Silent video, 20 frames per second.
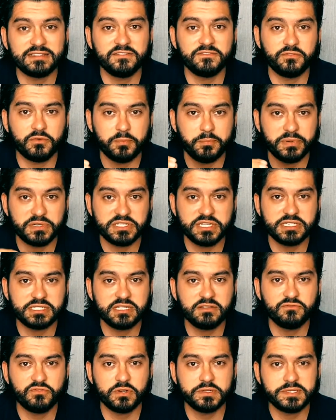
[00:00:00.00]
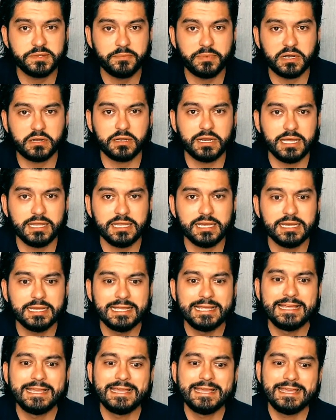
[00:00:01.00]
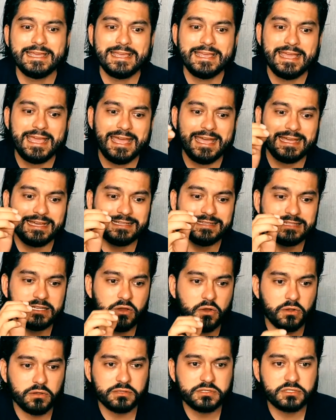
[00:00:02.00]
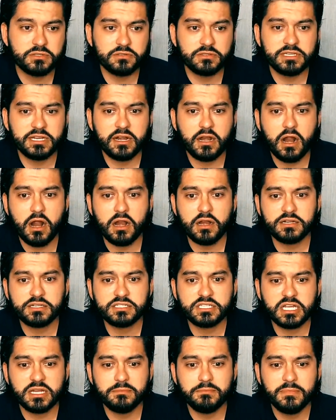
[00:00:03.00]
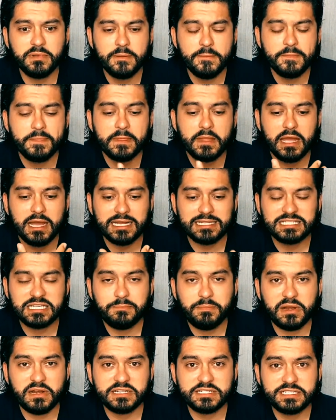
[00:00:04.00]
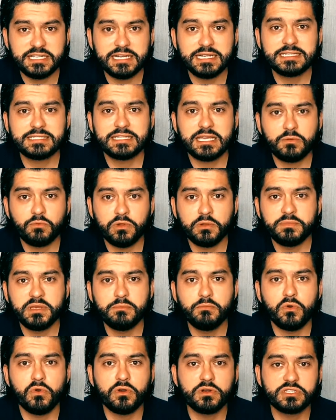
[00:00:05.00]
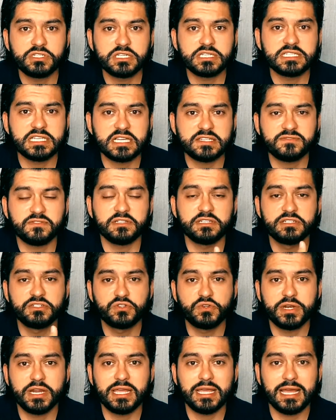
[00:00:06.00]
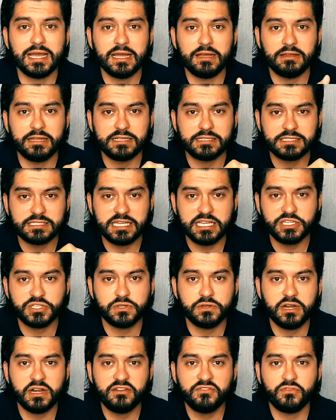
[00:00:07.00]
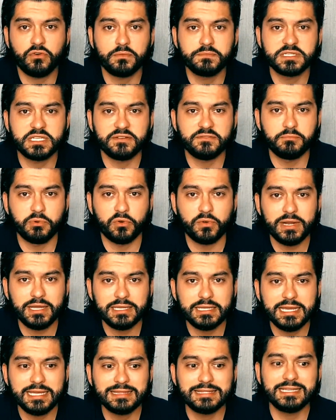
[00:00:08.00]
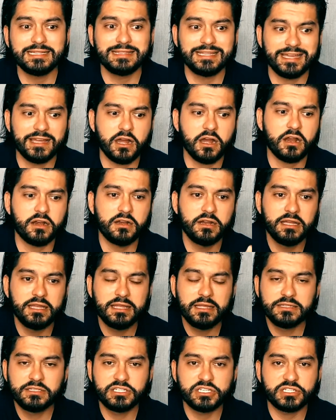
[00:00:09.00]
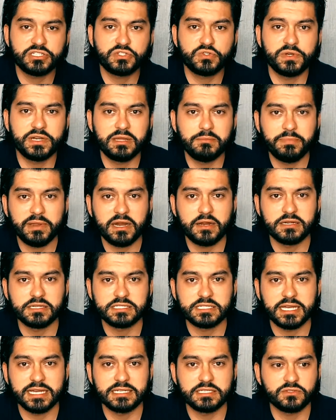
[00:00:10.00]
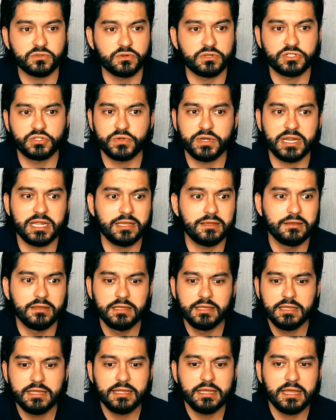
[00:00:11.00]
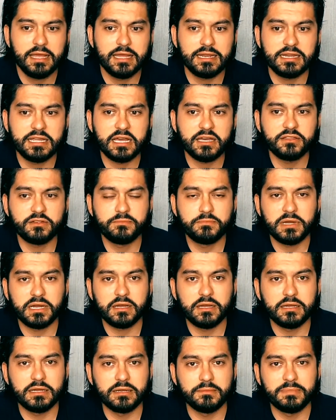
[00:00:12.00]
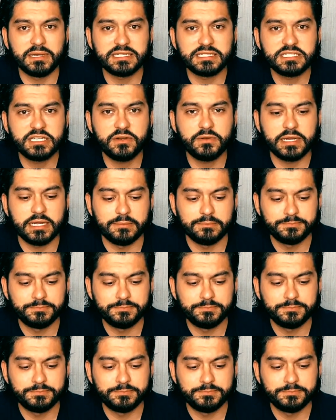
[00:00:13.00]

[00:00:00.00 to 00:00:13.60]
for persisting forms of Bartonella, and also there are some antiparasitics that will be more successful in treating stationary forms of Borrelia than they are just treating parasites or treating any other bacteria.